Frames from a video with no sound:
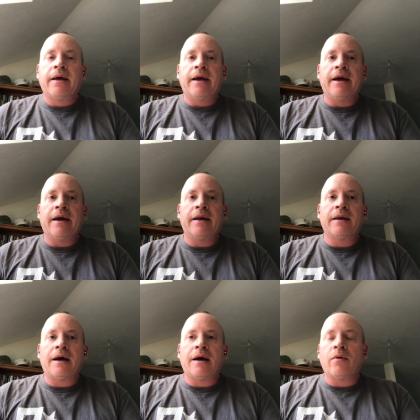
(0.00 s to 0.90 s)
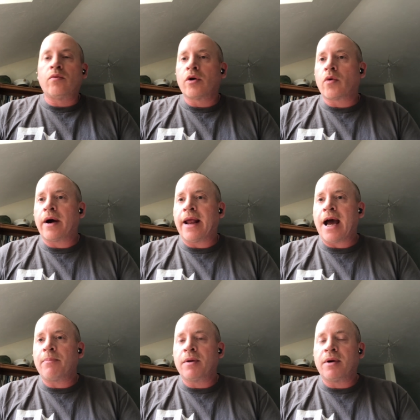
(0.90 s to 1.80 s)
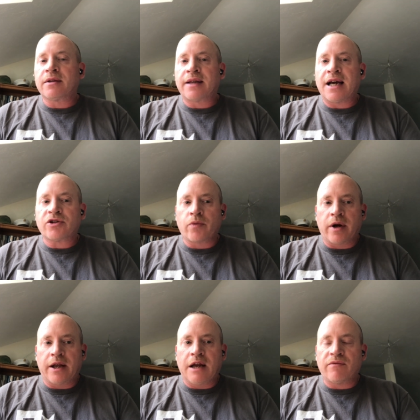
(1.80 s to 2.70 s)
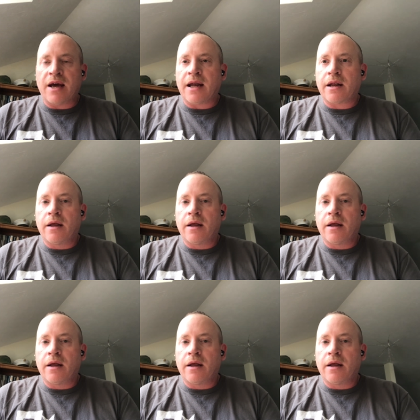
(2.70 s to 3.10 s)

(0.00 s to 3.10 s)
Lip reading: and we're quite happy about that. So we're going to